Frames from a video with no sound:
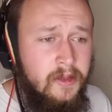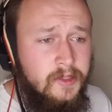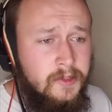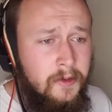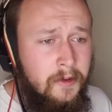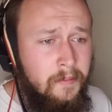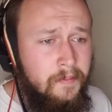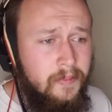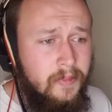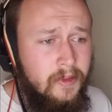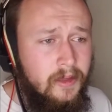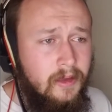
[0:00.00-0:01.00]
So
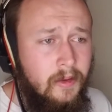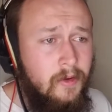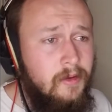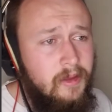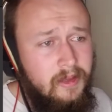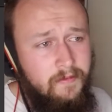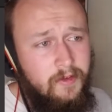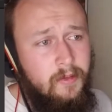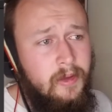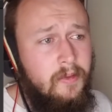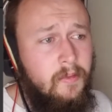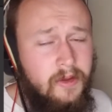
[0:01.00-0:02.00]
I wanted to make a video
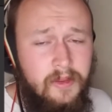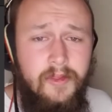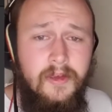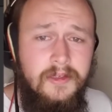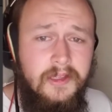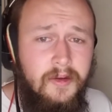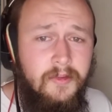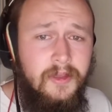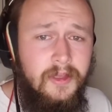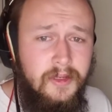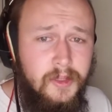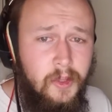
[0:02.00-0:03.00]
about one of the things that I
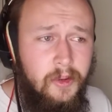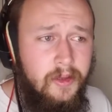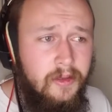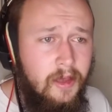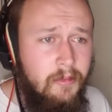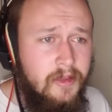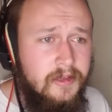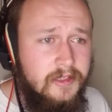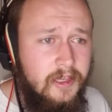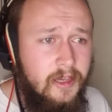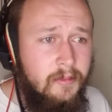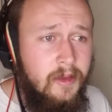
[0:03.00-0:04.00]
really enjoy about
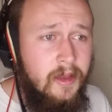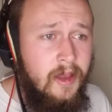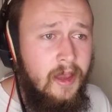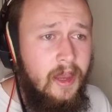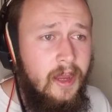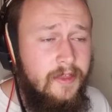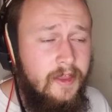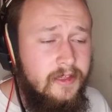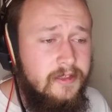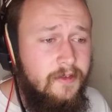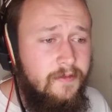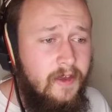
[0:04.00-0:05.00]
this game, and
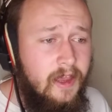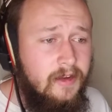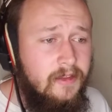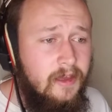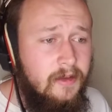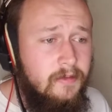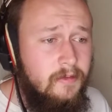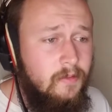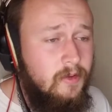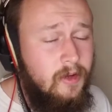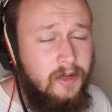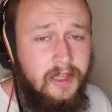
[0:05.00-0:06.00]
that's the fact that
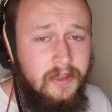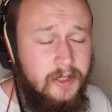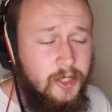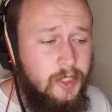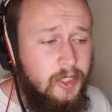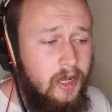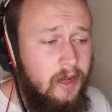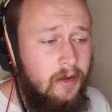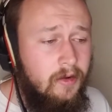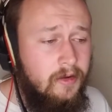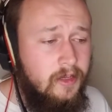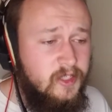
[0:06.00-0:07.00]
we all get this
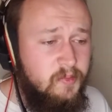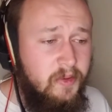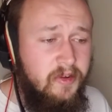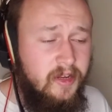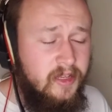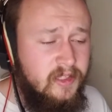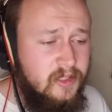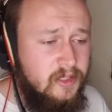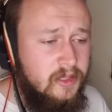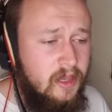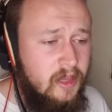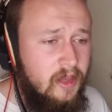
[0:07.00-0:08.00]
shared
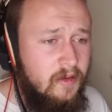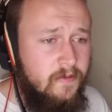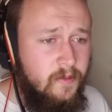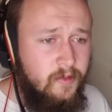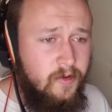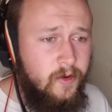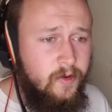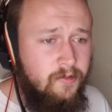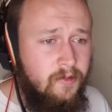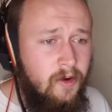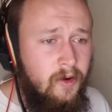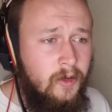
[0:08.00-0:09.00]
experience from Critical
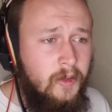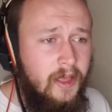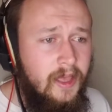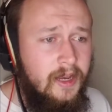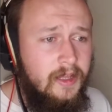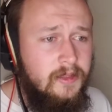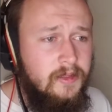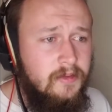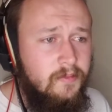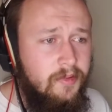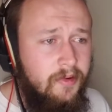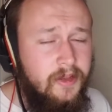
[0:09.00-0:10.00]
Role, and it
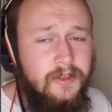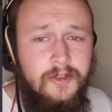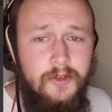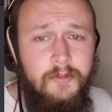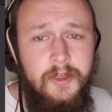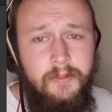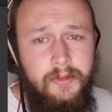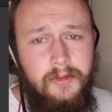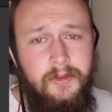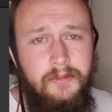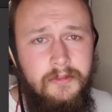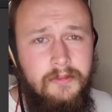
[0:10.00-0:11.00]
brings new
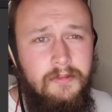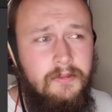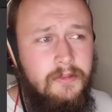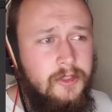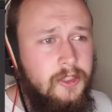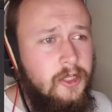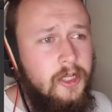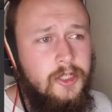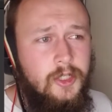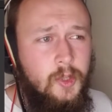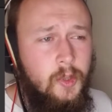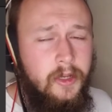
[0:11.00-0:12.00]
people
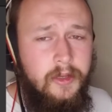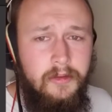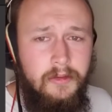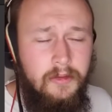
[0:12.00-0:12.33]
such joy.